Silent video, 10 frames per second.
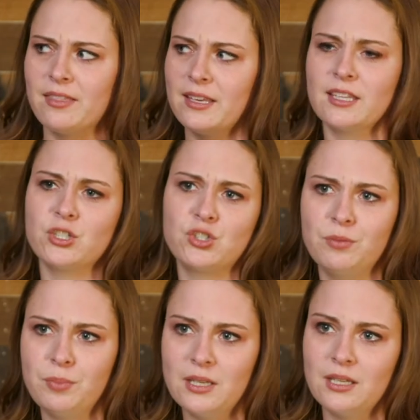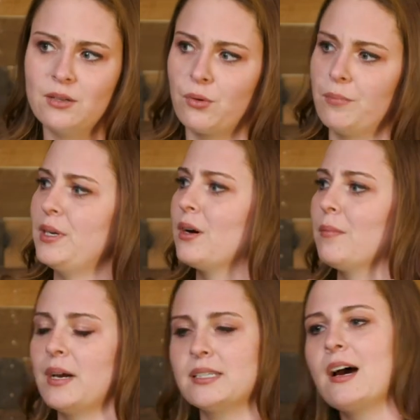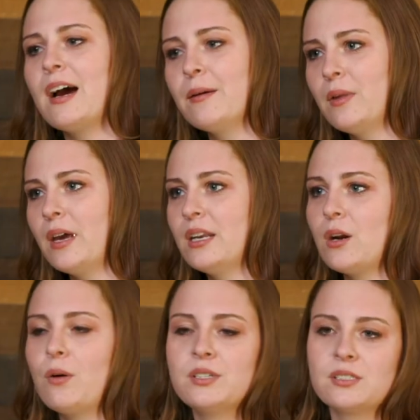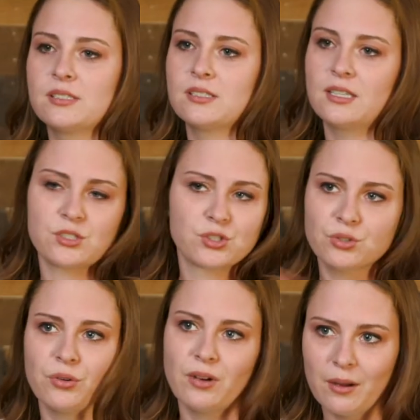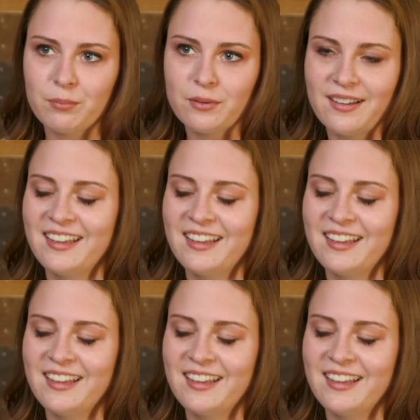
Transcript: think they should be or be on my timeline, it always just gets screwed up.